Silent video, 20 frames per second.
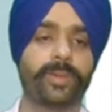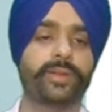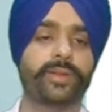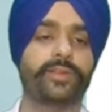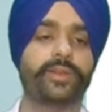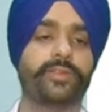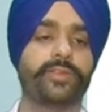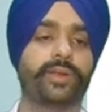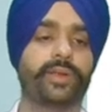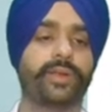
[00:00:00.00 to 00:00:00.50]

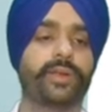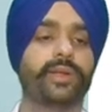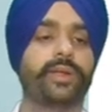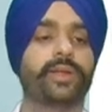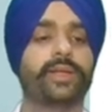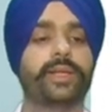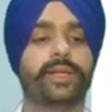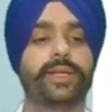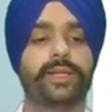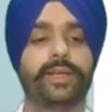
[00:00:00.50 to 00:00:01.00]
purchasing.
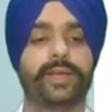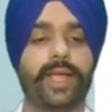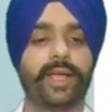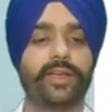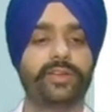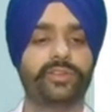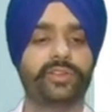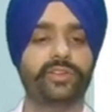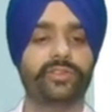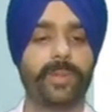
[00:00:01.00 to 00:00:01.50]

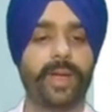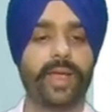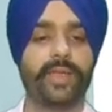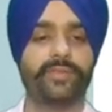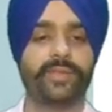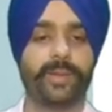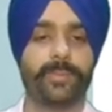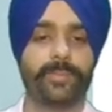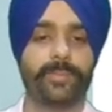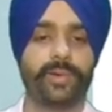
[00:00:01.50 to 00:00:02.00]
Next is by
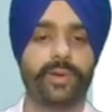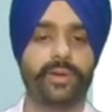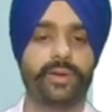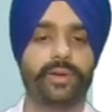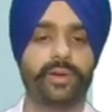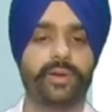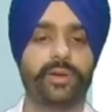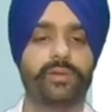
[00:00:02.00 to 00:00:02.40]
sample.